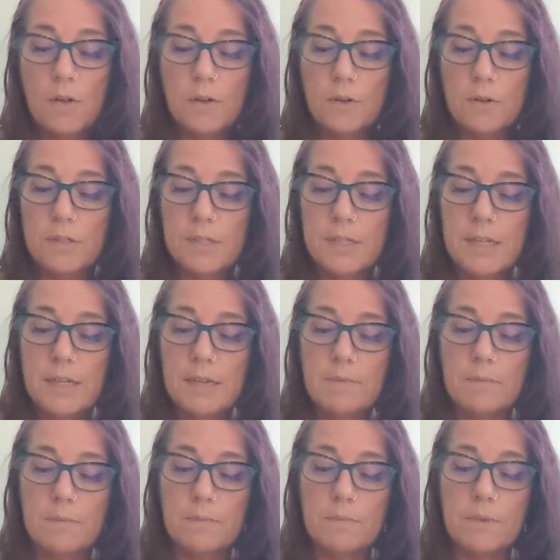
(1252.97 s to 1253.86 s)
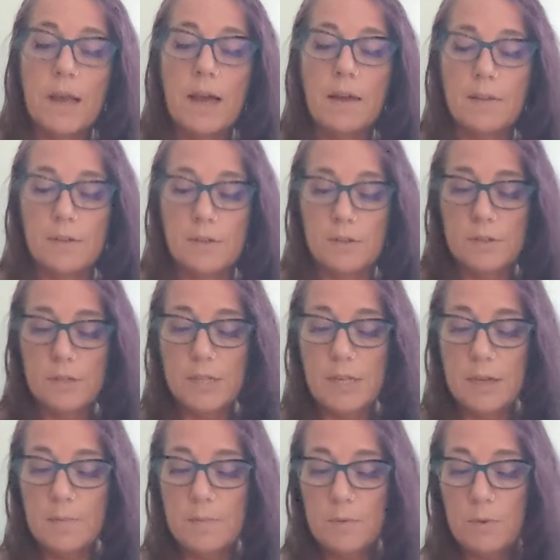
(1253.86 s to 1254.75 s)
Your
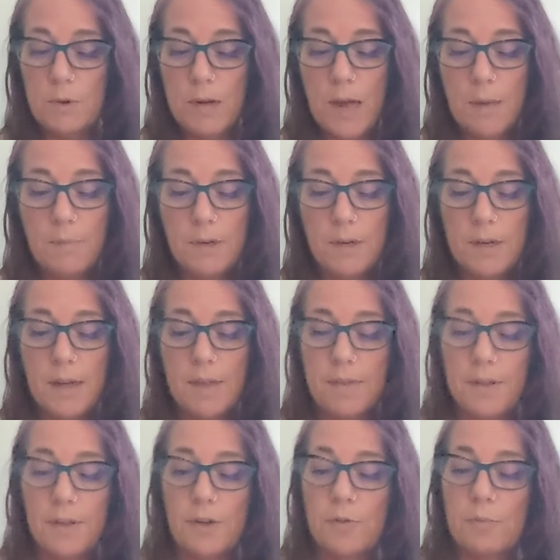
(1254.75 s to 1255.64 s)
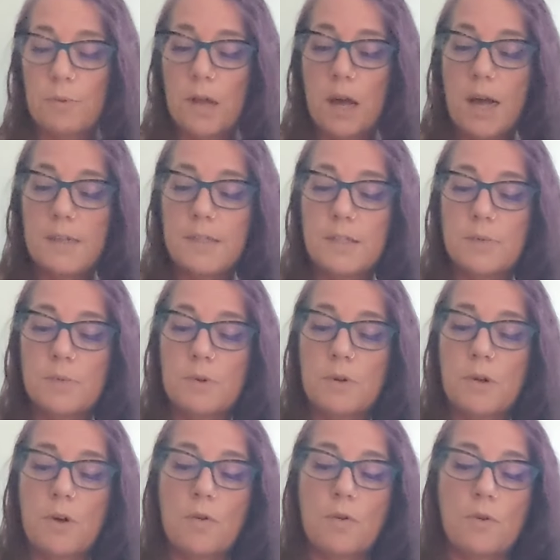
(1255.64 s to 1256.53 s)
schemes will come to nothing, your plots
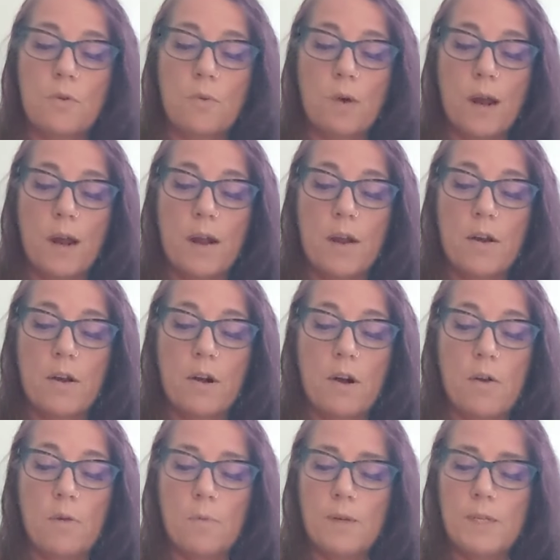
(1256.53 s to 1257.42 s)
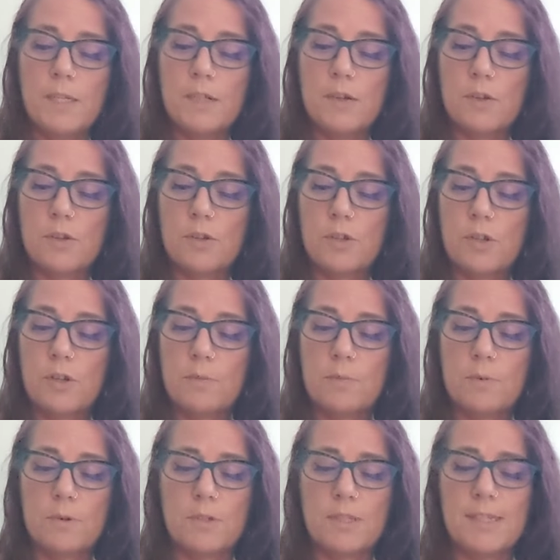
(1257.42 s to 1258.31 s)
will go nowhere. Our wits are sharp,
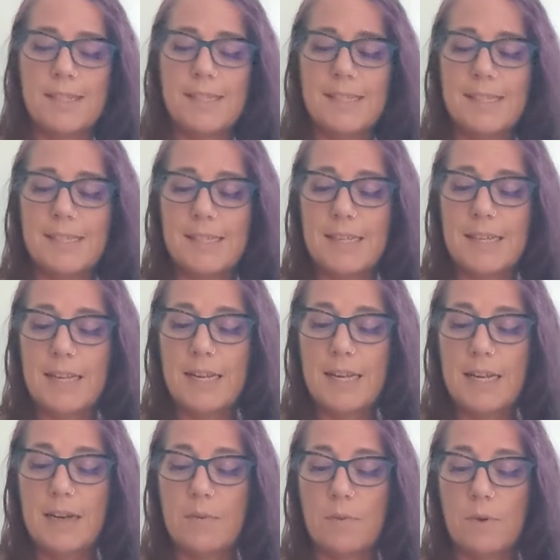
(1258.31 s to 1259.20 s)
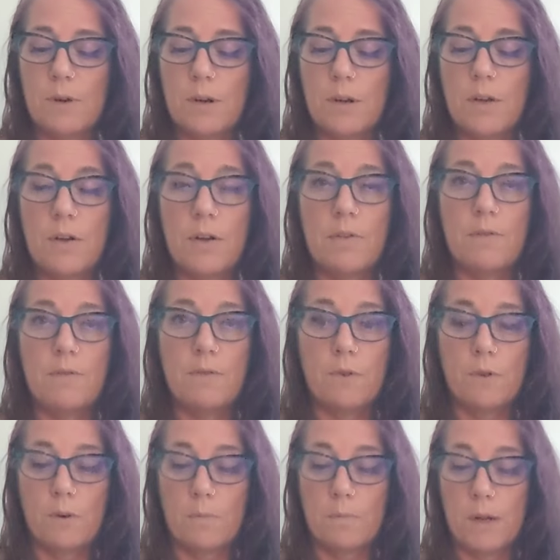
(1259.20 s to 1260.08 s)
our senses keen, we're loaded
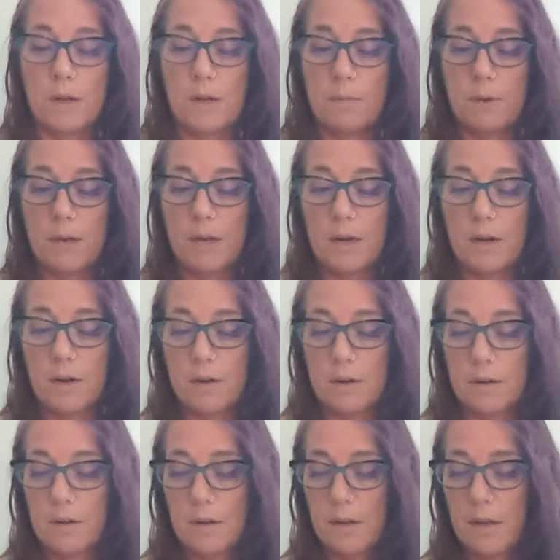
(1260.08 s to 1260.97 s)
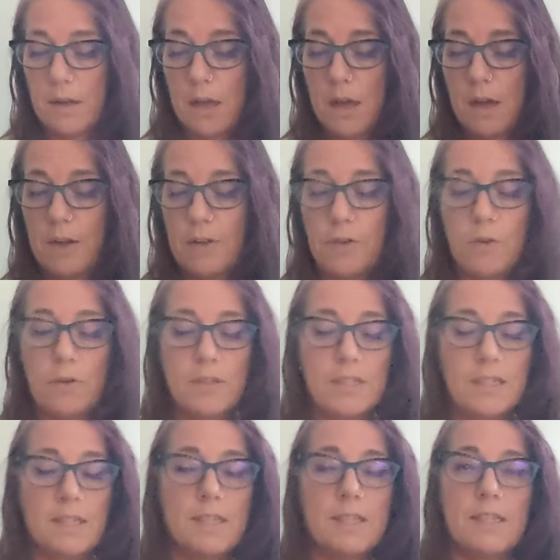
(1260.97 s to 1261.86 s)
for a bugbear.
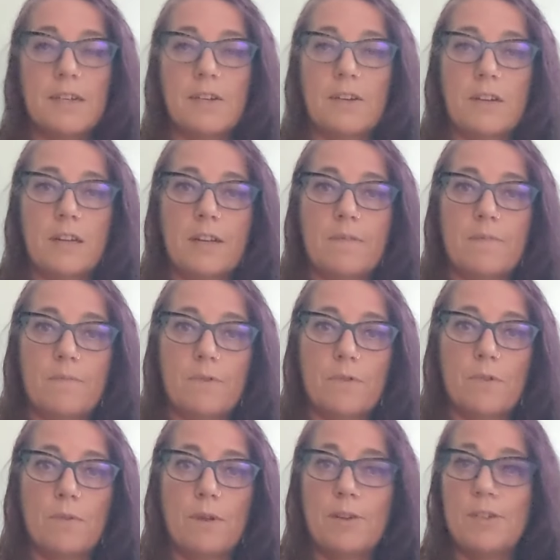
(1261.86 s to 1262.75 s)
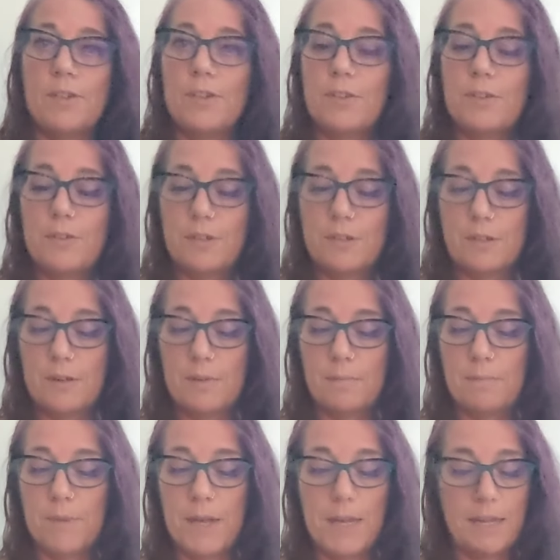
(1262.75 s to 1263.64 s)
Yours sincerely, Reginald
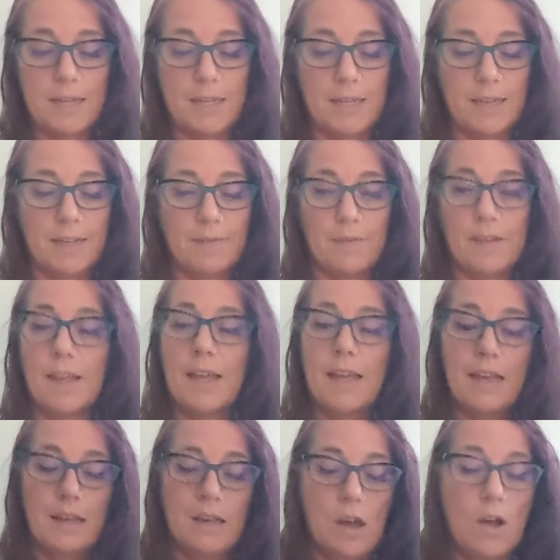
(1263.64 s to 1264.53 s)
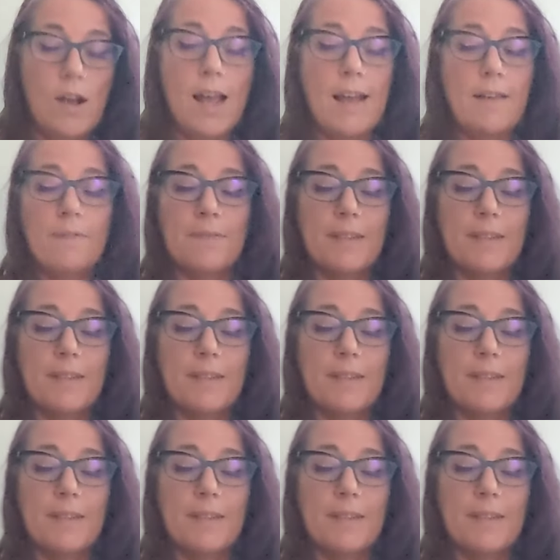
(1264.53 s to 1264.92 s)
Bakeley. Okay,